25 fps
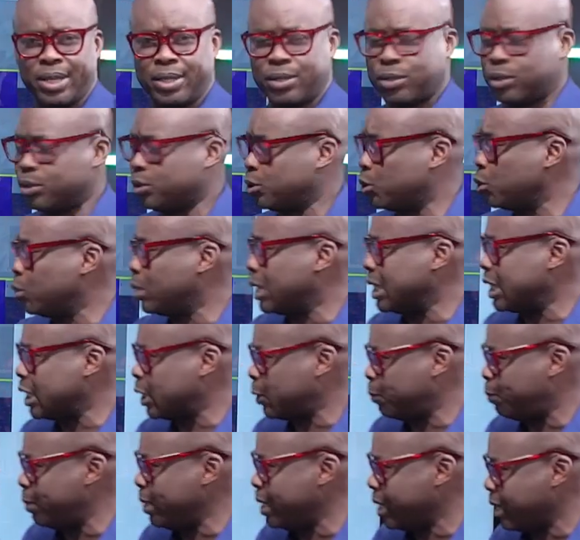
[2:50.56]
to the
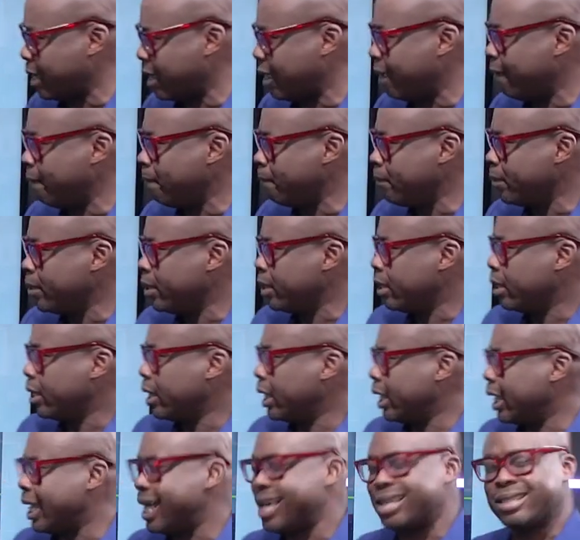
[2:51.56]
speaker,
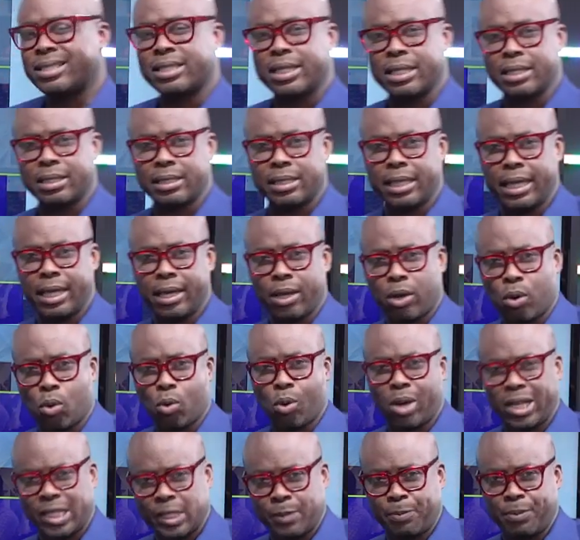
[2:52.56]
as they say, qua
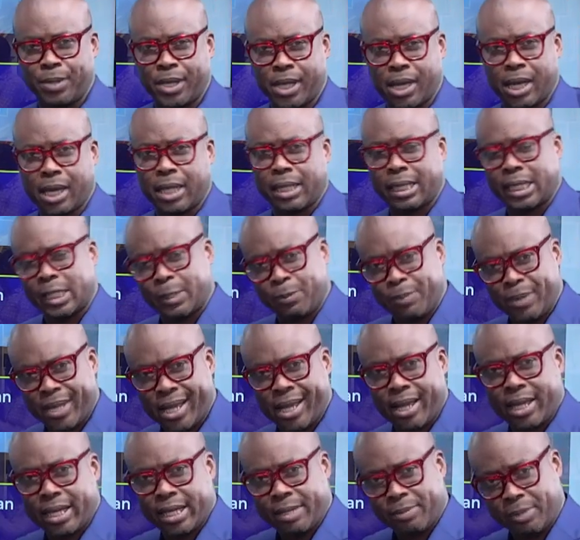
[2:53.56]
speaker, the speaker
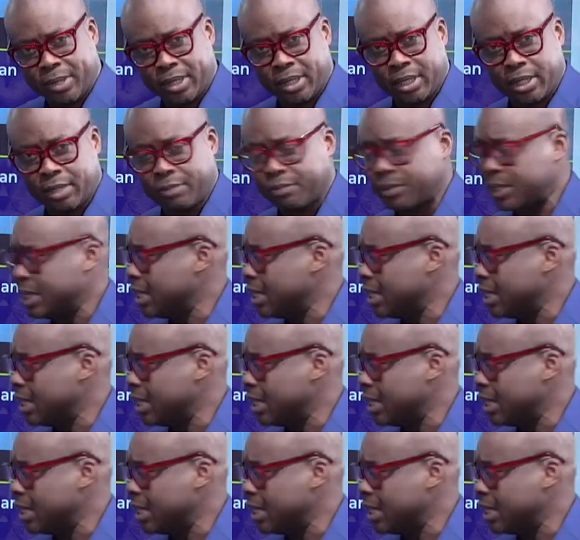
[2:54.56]
himself,